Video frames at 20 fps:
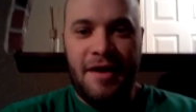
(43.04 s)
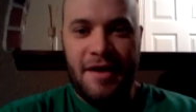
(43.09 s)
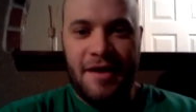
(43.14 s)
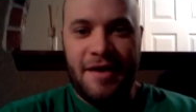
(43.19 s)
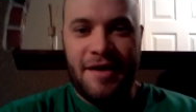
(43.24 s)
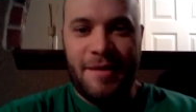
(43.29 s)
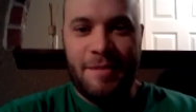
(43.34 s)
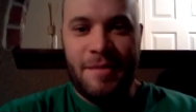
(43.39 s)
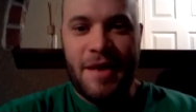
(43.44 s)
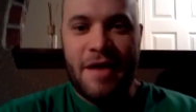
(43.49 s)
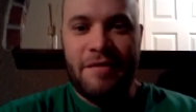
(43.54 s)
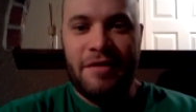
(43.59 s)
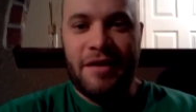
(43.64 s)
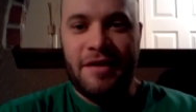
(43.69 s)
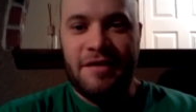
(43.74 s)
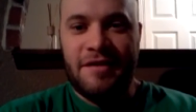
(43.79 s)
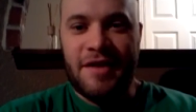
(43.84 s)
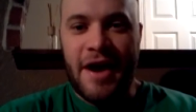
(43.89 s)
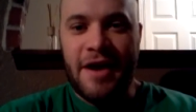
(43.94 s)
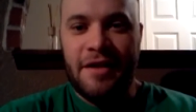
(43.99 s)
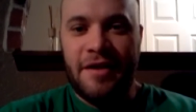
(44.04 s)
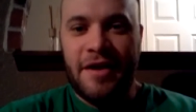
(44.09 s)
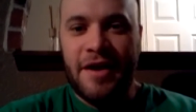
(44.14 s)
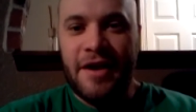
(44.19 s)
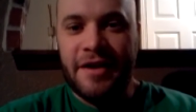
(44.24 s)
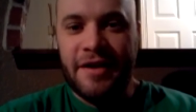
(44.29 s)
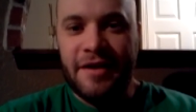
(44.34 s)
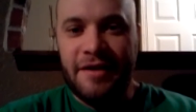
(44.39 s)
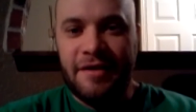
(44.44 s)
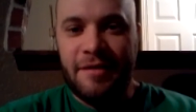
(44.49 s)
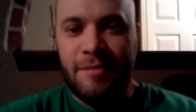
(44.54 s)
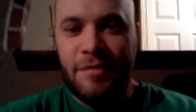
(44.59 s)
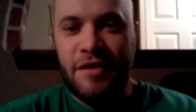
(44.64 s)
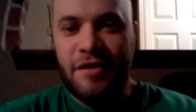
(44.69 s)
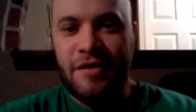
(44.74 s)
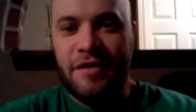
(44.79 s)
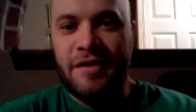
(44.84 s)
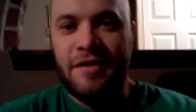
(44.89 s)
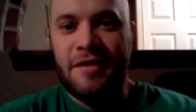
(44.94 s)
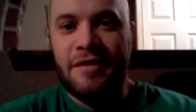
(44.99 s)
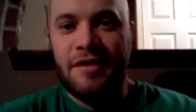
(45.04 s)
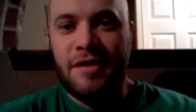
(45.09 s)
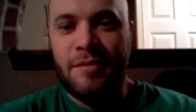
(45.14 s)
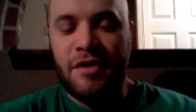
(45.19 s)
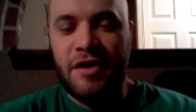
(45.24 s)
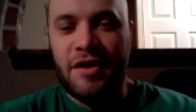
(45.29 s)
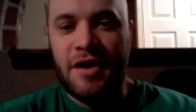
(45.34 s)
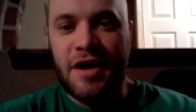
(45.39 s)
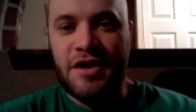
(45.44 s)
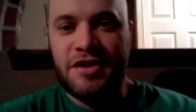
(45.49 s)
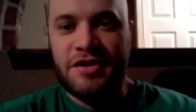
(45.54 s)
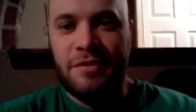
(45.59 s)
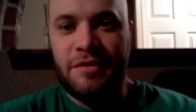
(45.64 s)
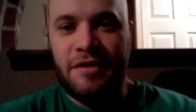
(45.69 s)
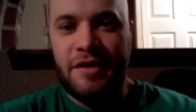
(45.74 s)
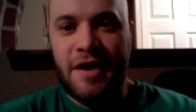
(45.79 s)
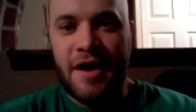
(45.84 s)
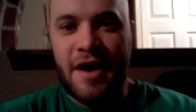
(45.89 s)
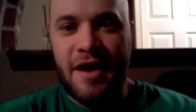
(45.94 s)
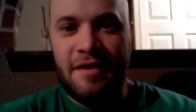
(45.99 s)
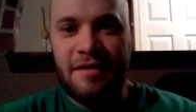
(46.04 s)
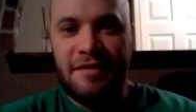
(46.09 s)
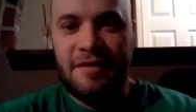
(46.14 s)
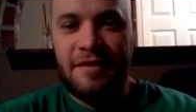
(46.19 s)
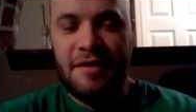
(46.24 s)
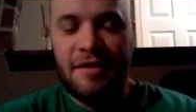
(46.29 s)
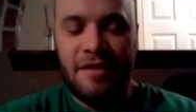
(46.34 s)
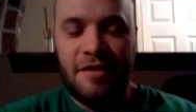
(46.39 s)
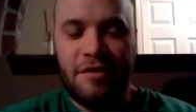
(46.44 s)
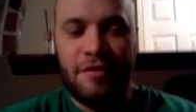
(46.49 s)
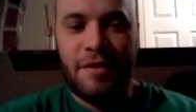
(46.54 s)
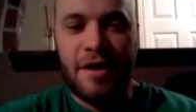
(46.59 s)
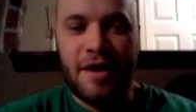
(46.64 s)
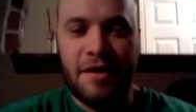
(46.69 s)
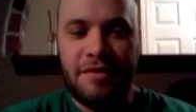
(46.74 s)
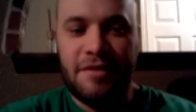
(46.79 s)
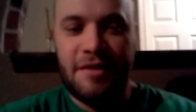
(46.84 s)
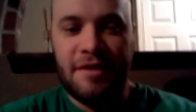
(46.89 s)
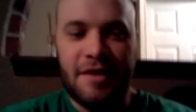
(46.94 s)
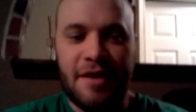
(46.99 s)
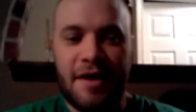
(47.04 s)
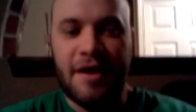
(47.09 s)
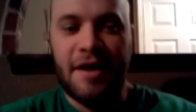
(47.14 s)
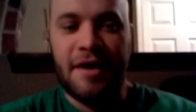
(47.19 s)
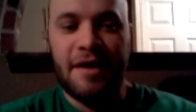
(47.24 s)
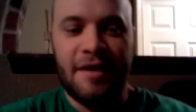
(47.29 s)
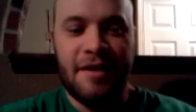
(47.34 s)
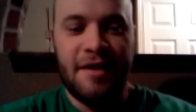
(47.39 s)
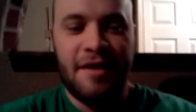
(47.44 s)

um, having a dialogue and communi- communication with you guys throughout the uh,